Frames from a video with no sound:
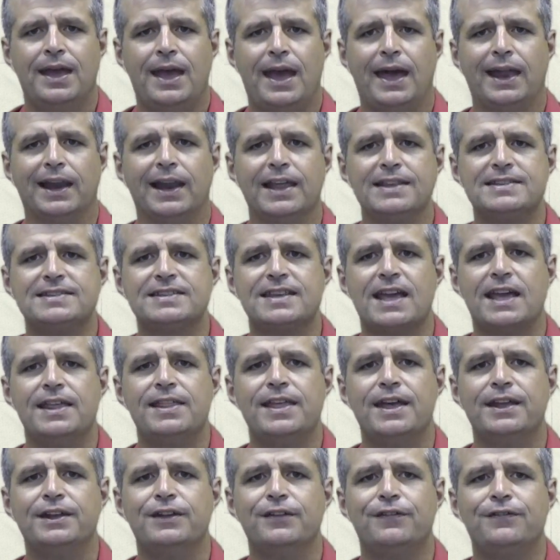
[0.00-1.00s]
And let's say
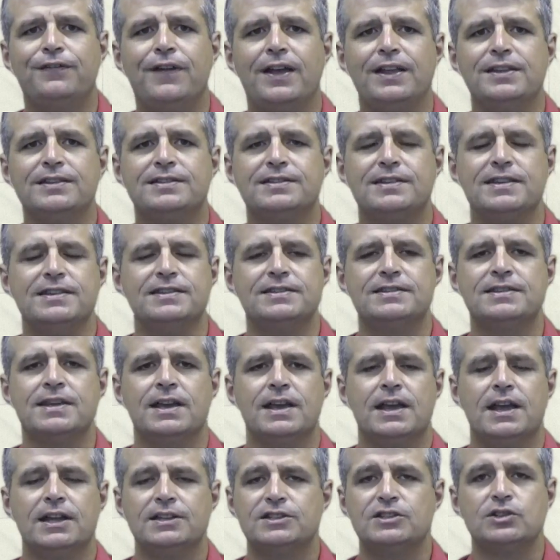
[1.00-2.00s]
their defense is
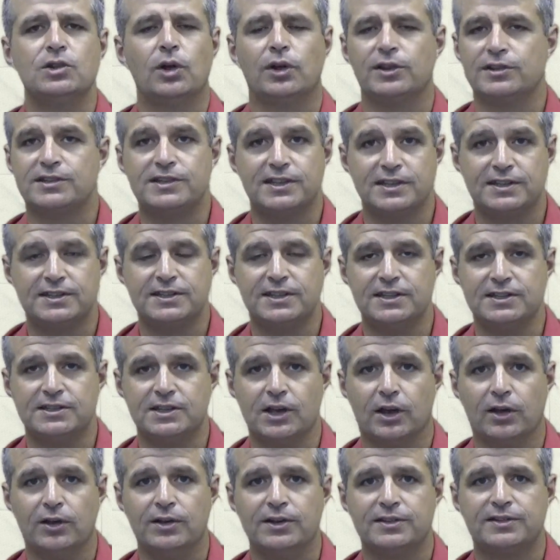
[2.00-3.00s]
it's not a 60
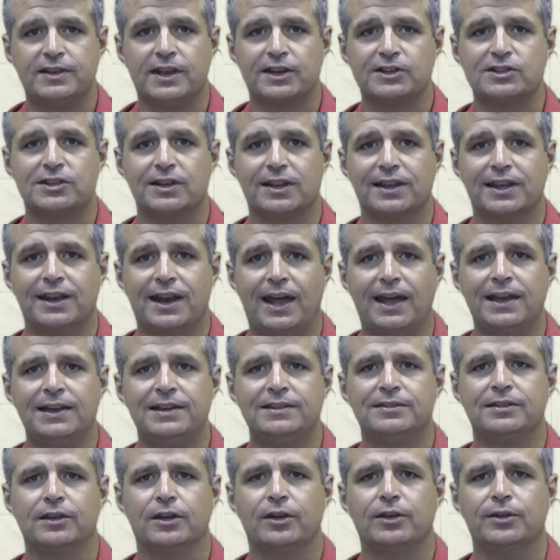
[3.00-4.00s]
zone, it's actually an 80
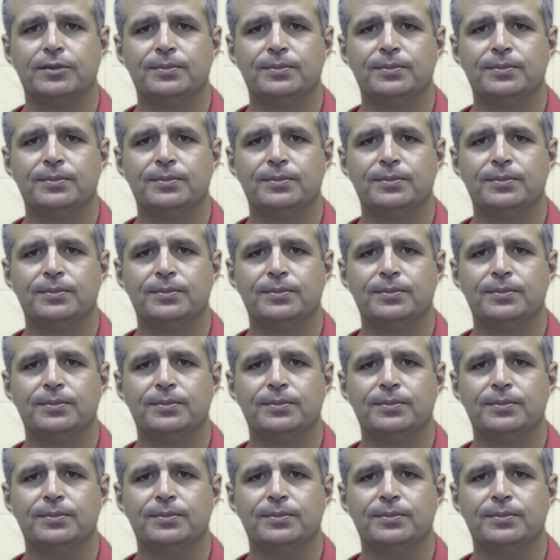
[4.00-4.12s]
zone.